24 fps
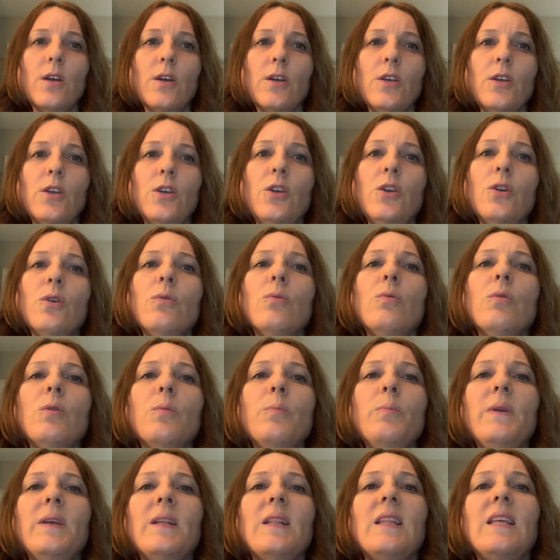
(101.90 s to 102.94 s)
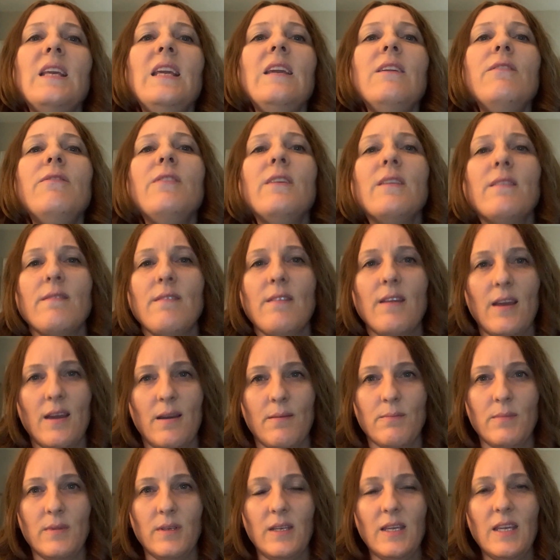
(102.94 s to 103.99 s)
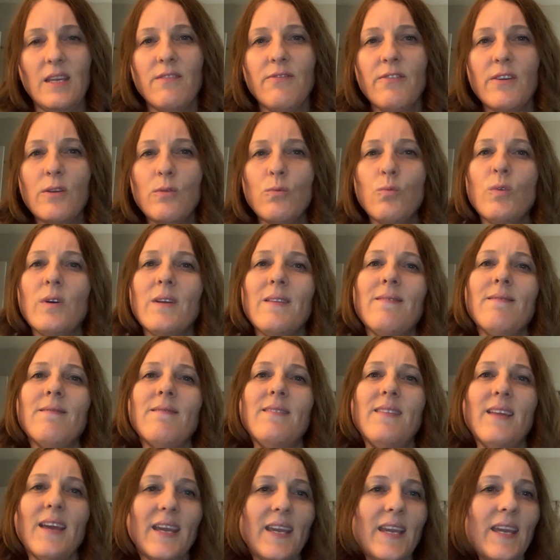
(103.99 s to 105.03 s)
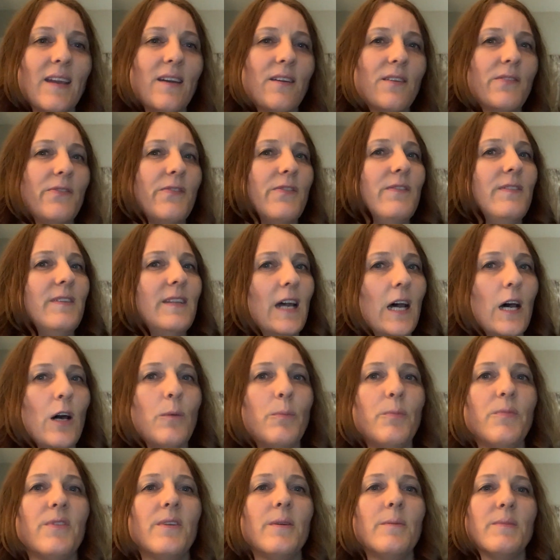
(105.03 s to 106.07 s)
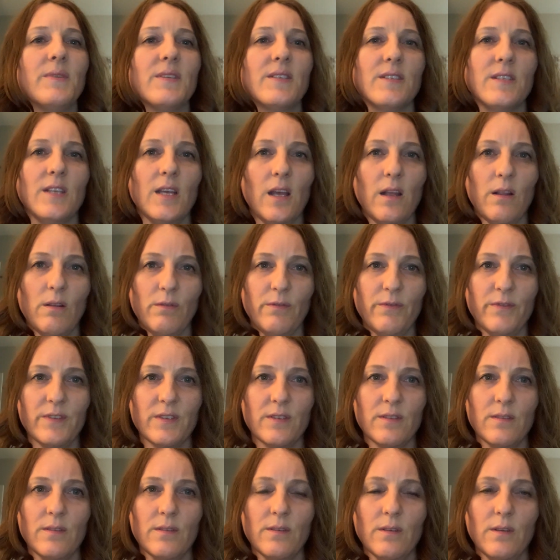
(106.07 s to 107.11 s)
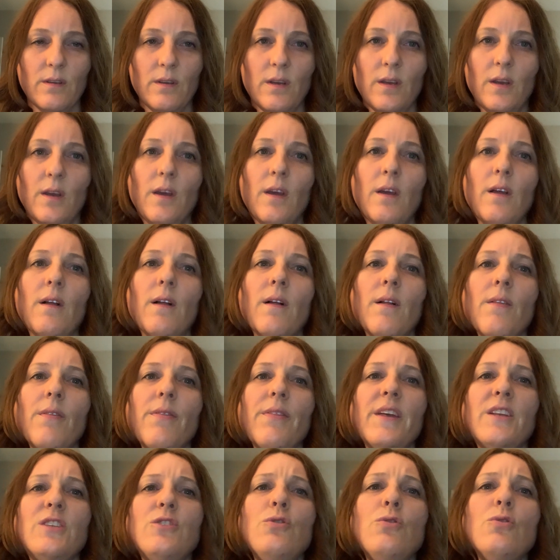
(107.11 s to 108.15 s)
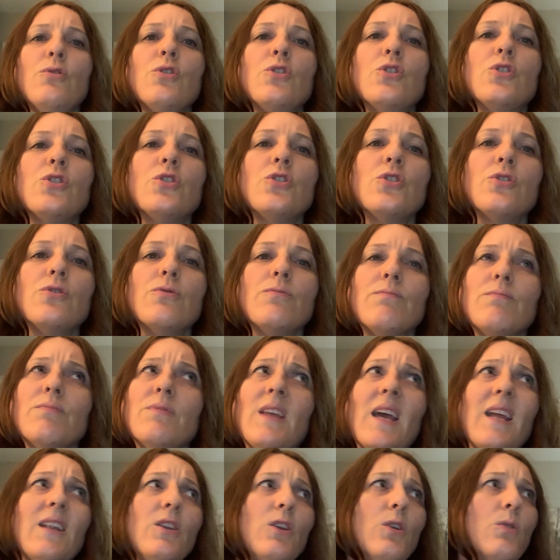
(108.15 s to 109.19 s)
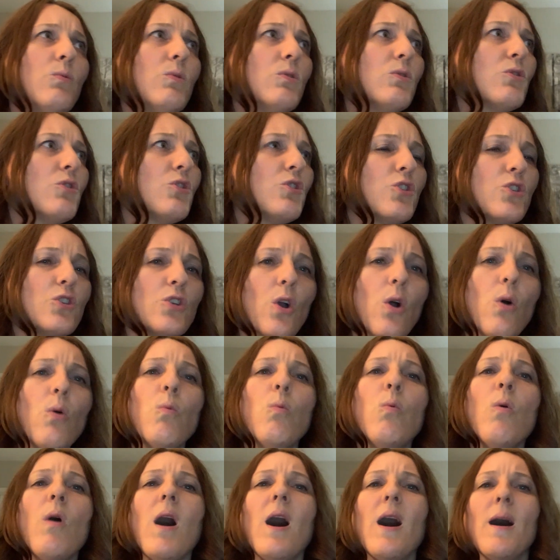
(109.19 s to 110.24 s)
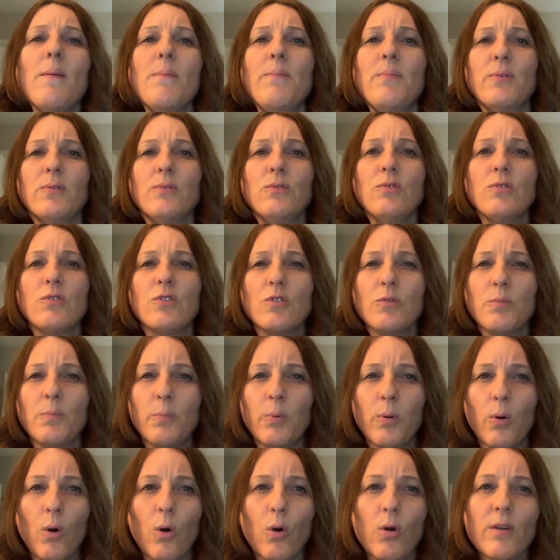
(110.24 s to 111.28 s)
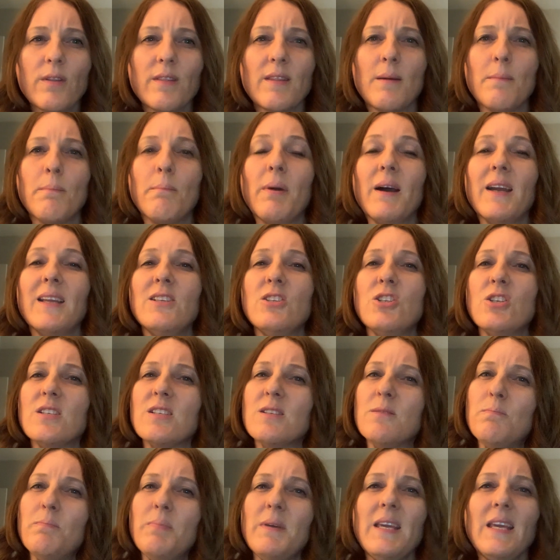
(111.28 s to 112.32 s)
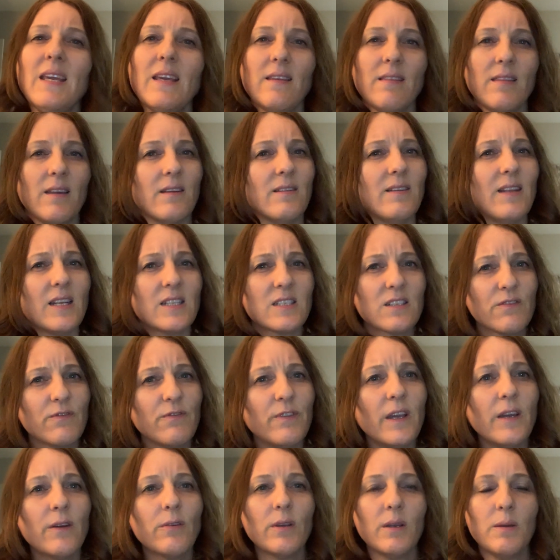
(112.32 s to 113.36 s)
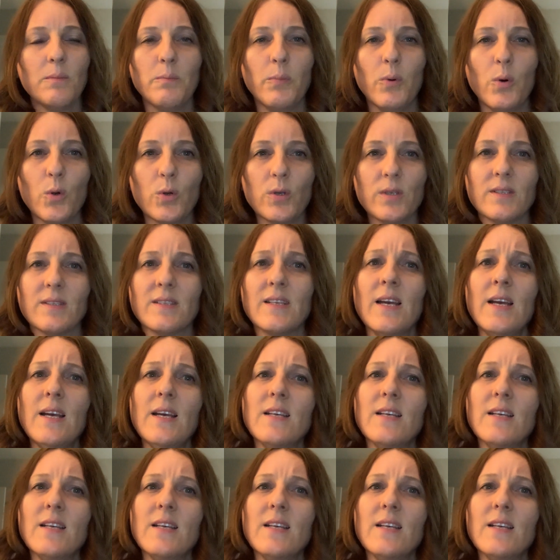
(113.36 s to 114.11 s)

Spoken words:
You will believe in them even when they have doubt themselves. That you will show up to support them by just being there. That's very important.